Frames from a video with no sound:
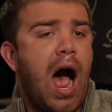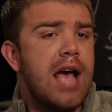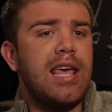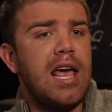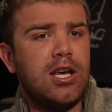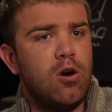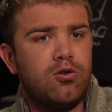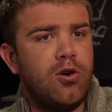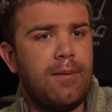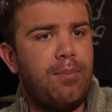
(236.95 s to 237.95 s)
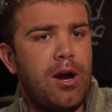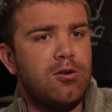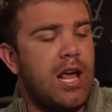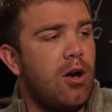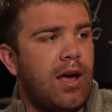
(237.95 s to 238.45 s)
I can't go drink beer
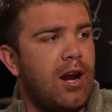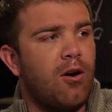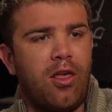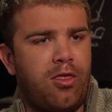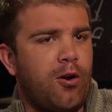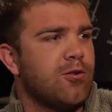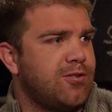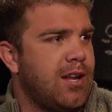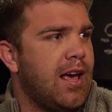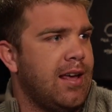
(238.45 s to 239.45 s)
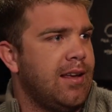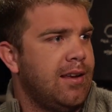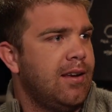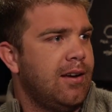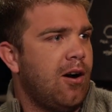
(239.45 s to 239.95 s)
and tailgate on a Thursday.
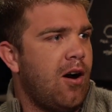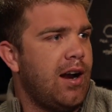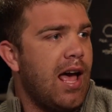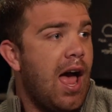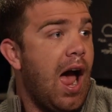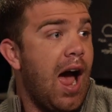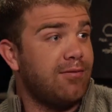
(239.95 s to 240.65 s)
All right. Really?